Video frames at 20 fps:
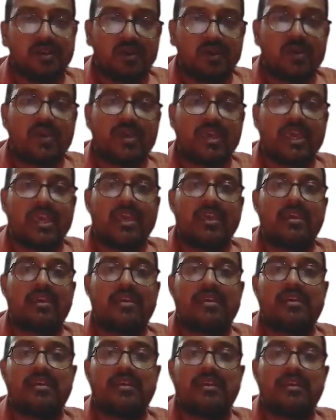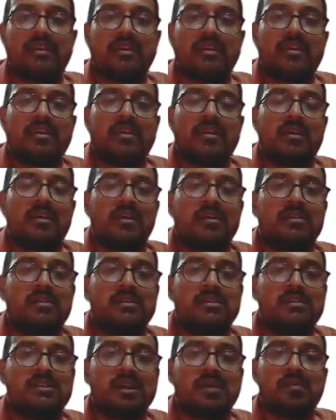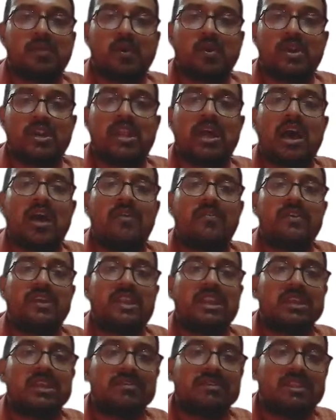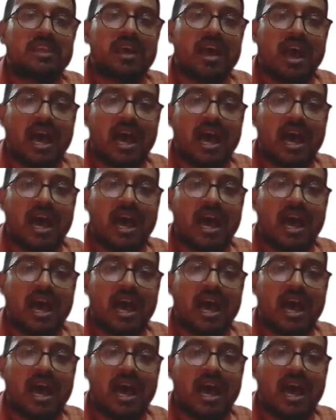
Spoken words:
Okay. Compounded half yearly with